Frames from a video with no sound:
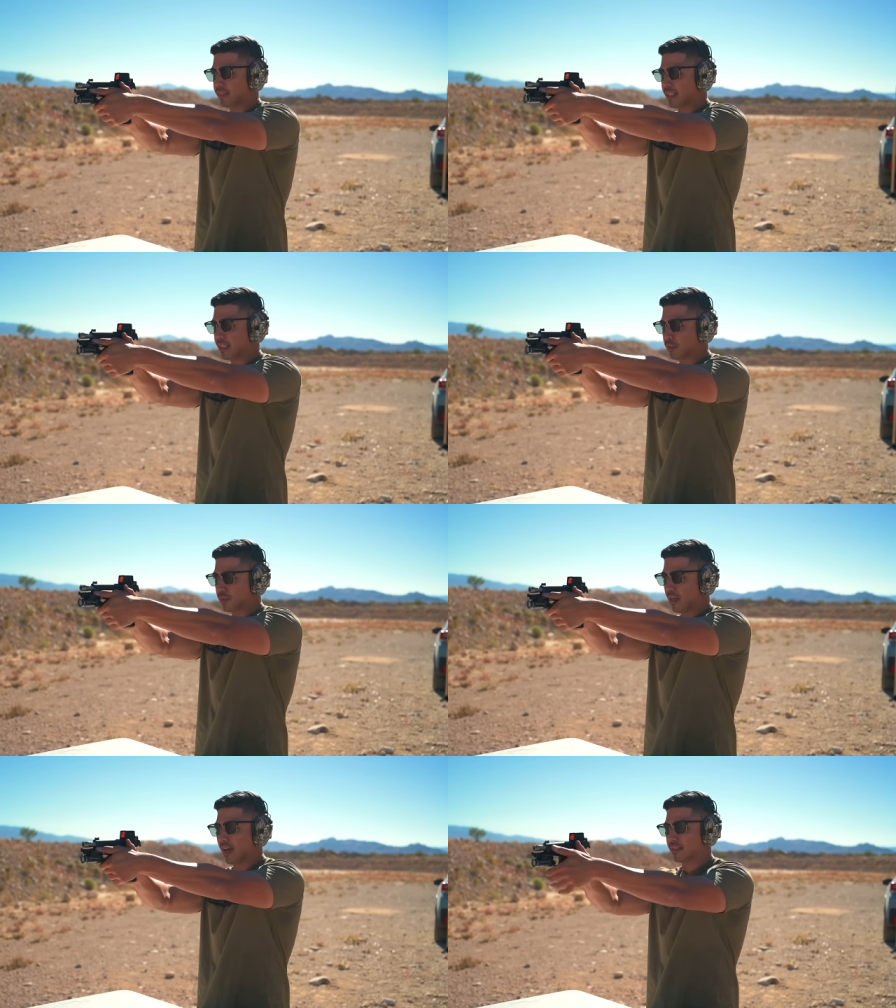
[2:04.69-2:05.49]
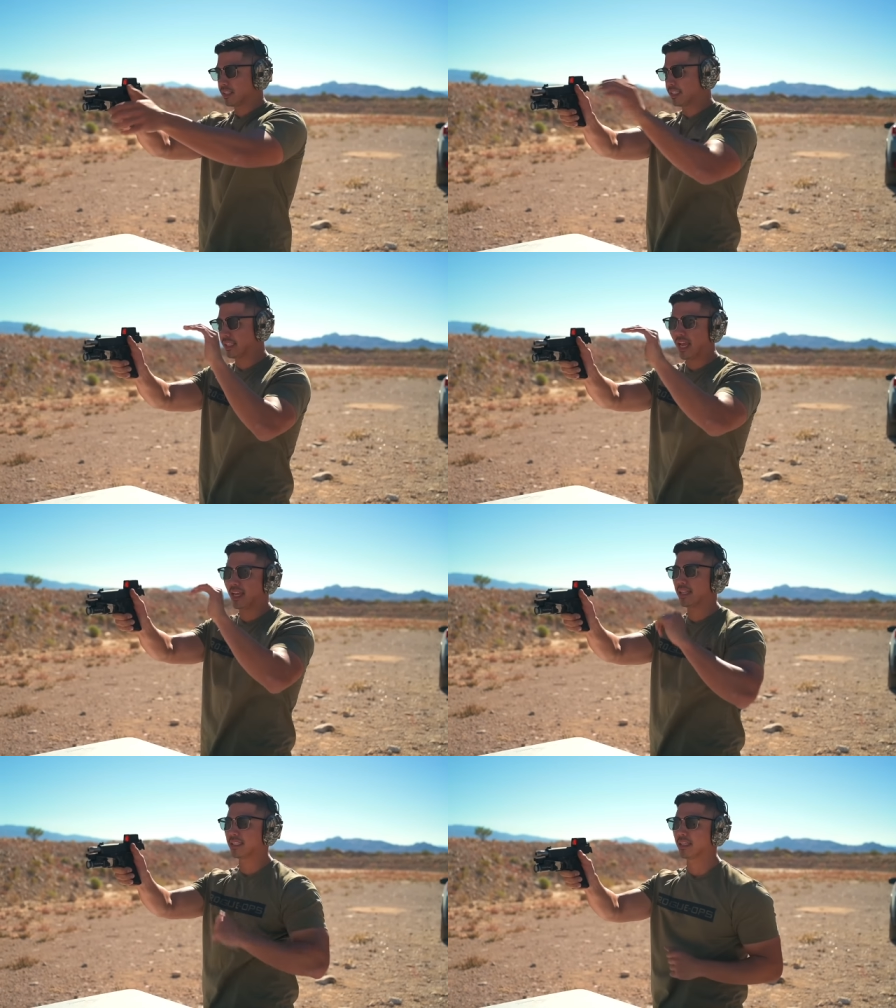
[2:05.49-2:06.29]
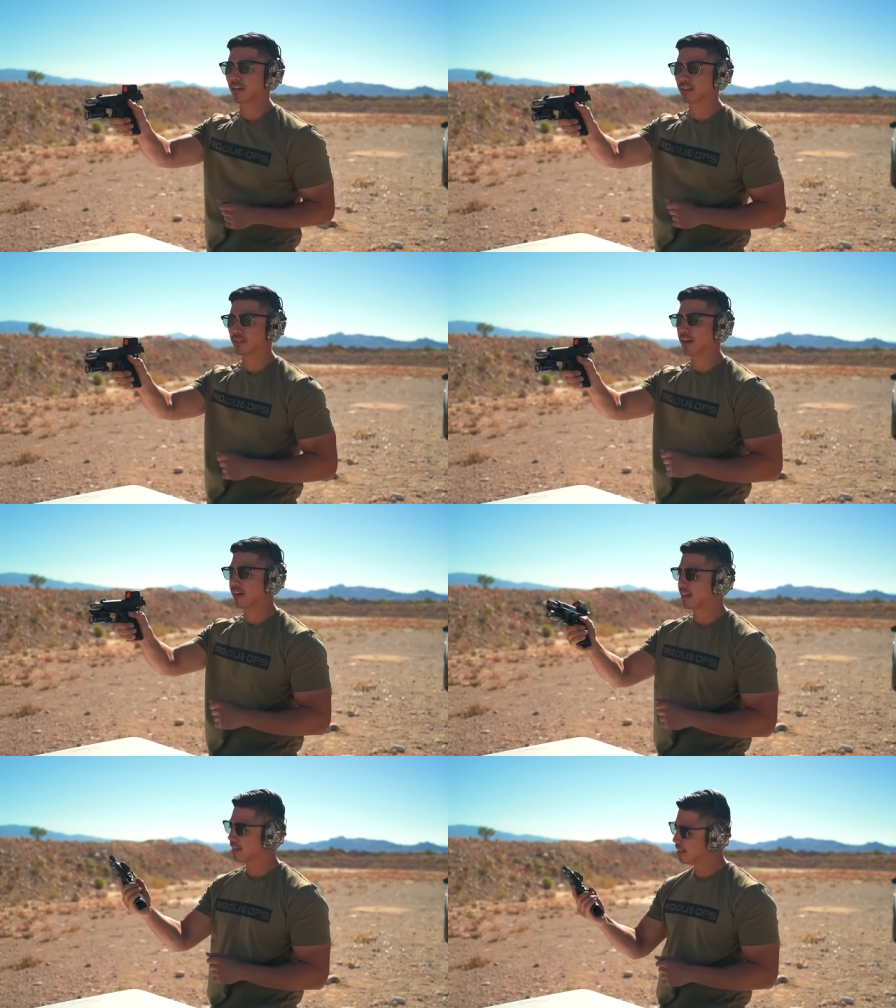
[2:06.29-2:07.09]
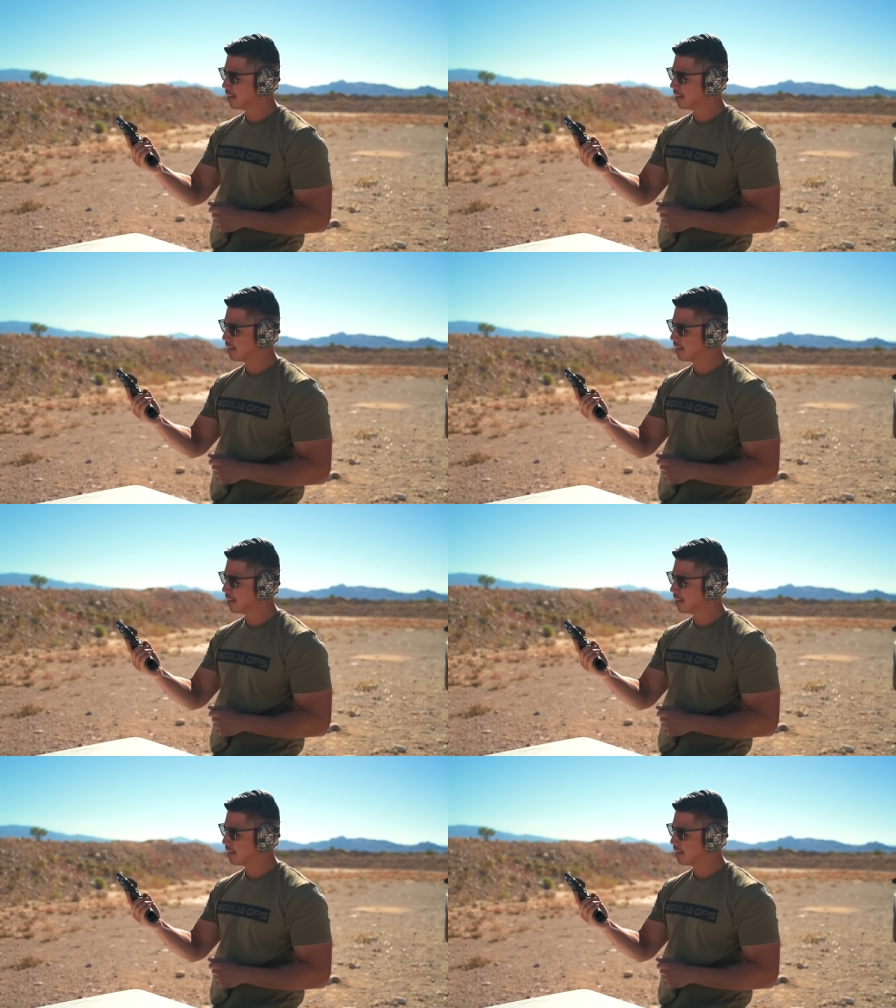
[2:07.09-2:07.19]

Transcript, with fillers: see the dot just staying in the center of the target.